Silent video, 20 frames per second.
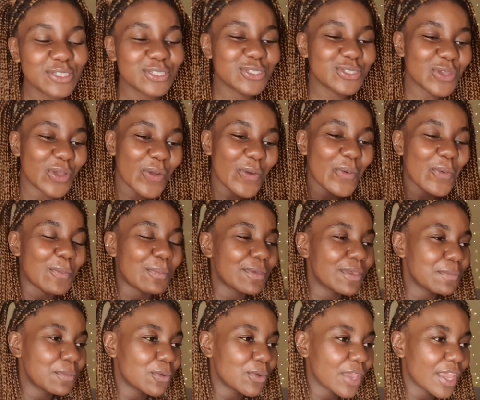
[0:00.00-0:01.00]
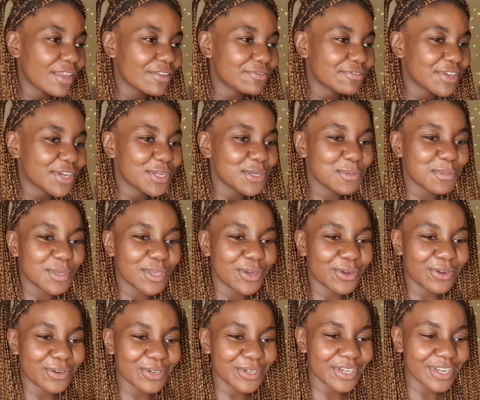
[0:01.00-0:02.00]
So people can find me
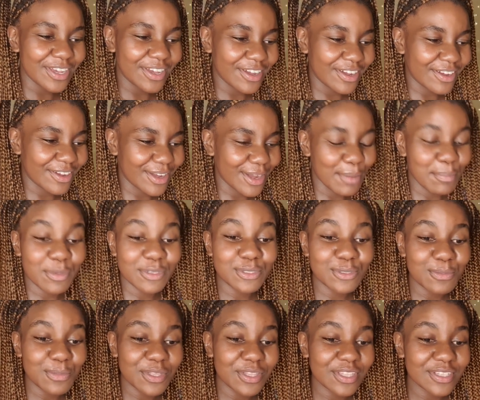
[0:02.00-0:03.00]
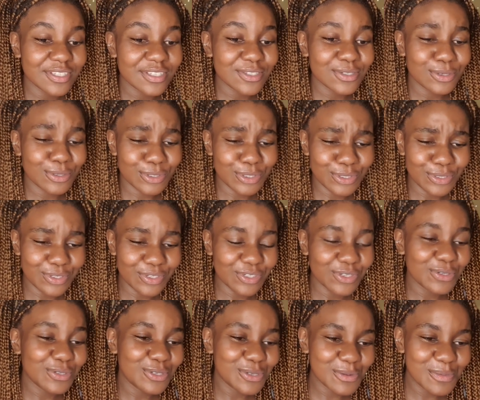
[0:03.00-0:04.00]
on. Uh, I'm assuming this is on
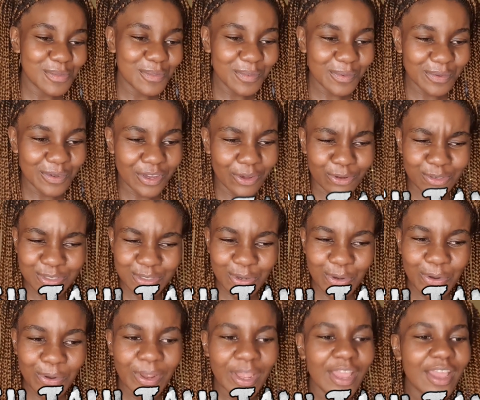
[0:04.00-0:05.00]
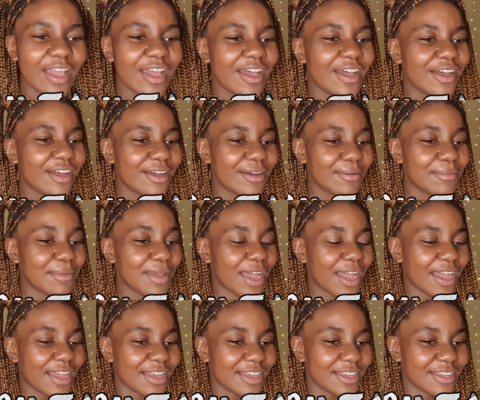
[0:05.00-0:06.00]
YouTube also um,
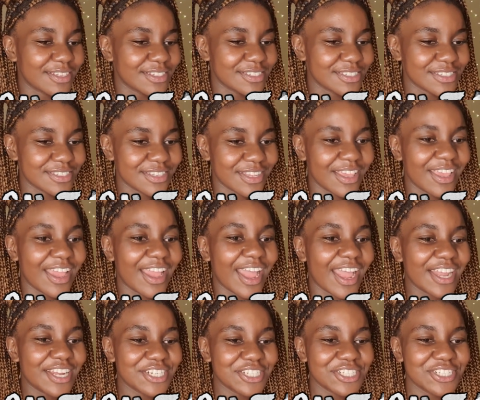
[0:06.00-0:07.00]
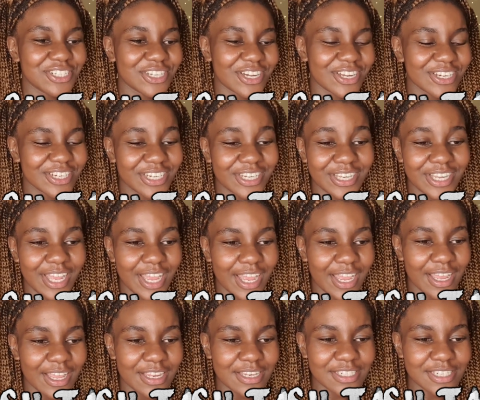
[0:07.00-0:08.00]
as Ash Tanya,
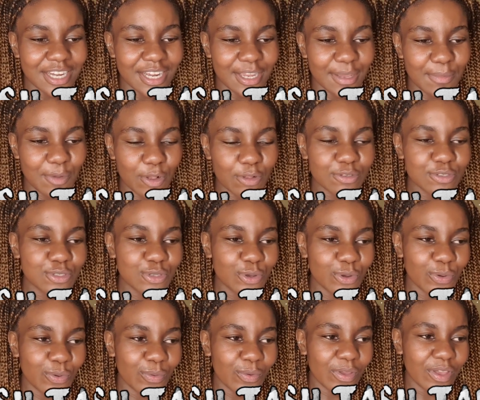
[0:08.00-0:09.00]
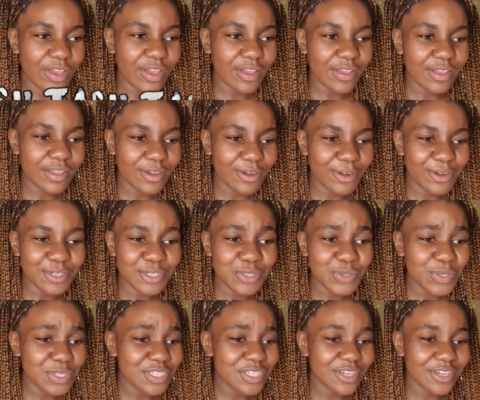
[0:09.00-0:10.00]
and I'm also uh, on
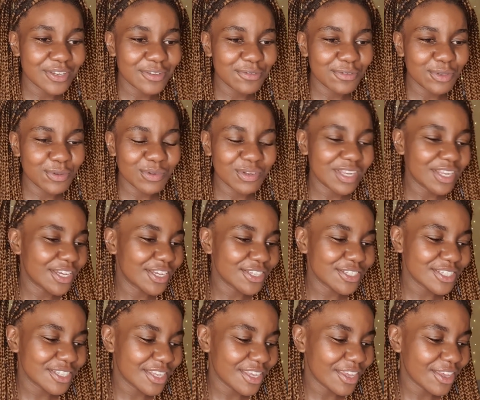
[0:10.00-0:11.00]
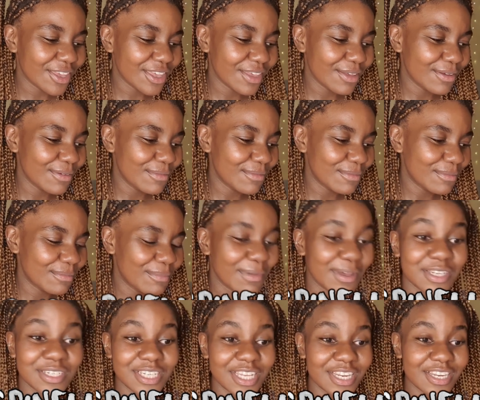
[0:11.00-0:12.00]
Twitter if you would like to hear
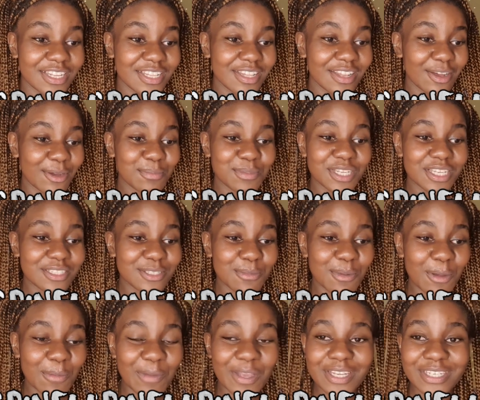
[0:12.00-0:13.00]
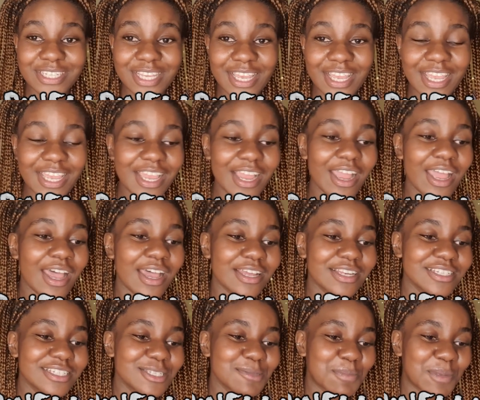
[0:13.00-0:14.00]
mundane updates about my day
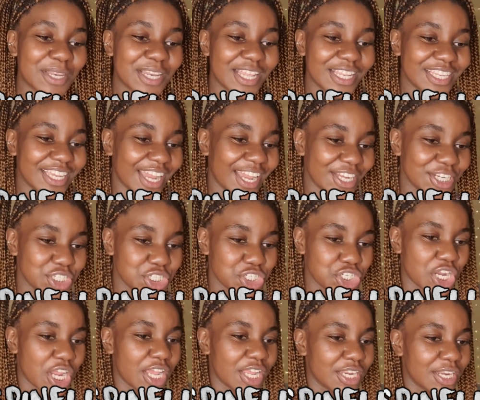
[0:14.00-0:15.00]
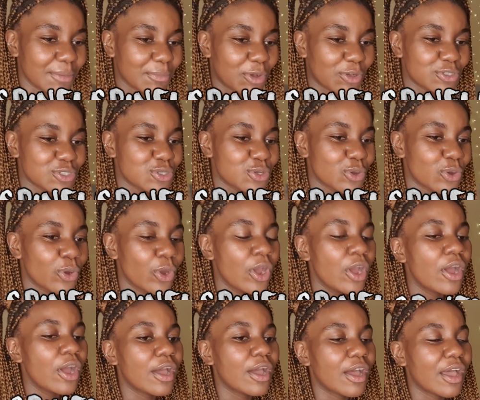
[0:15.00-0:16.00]
at Spinelli Ash, and I'm also
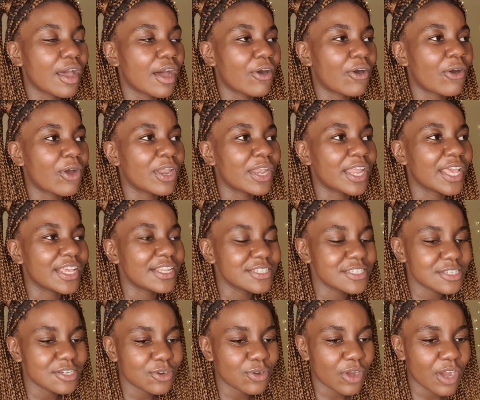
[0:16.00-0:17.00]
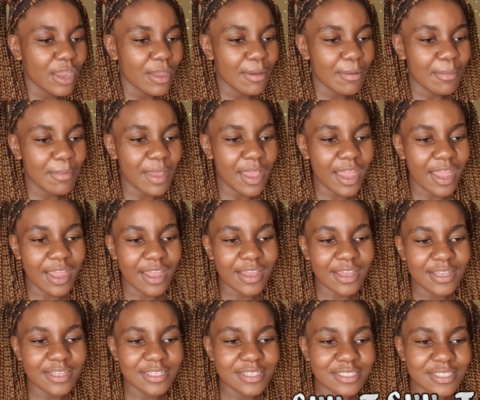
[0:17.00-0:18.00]
on Instagram
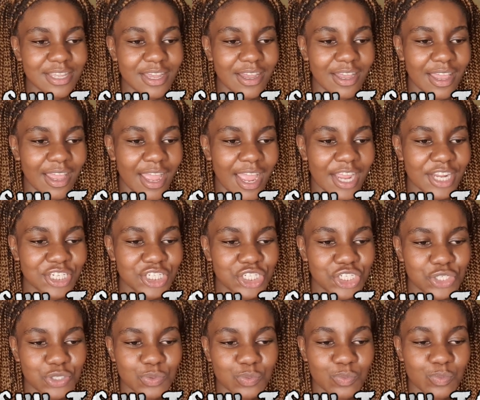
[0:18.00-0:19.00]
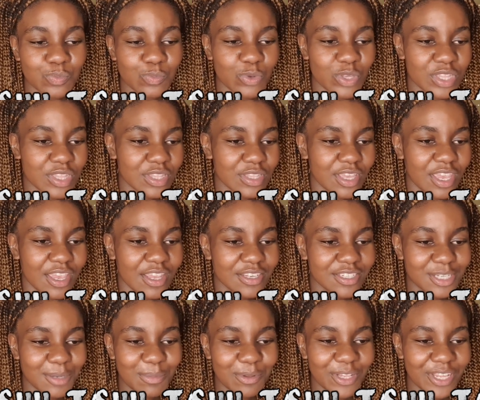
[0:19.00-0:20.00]
as Ash with a
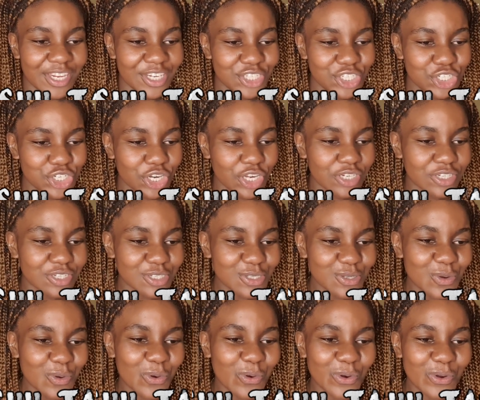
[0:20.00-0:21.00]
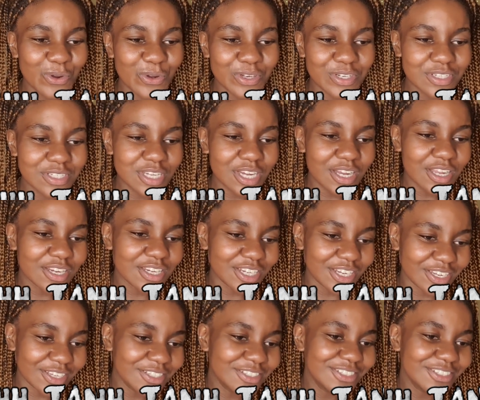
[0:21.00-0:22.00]
double H underscore Tanya.